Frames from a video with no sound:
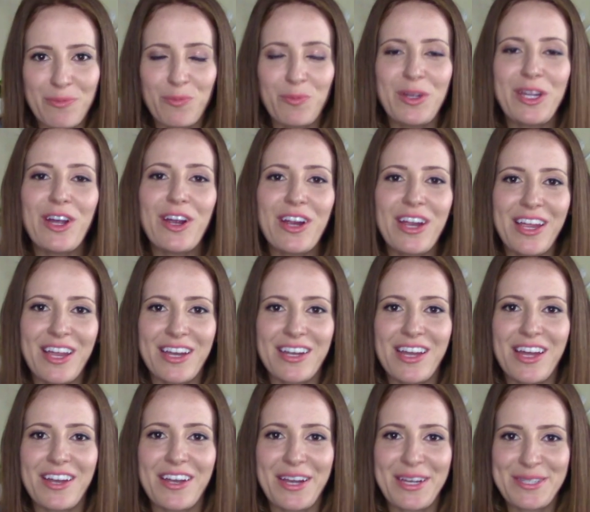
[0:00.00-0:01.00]
We are in
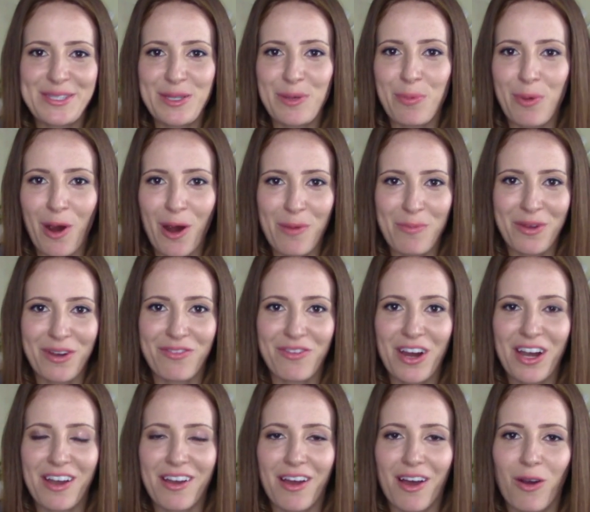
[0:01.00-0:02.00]
a nice apartment
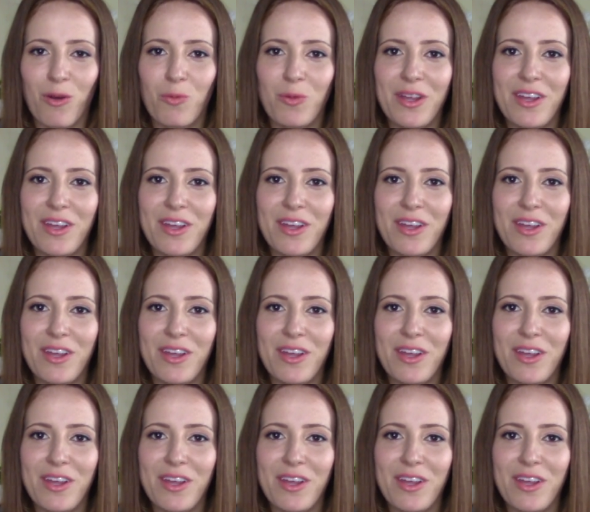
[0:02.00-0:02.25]
right now.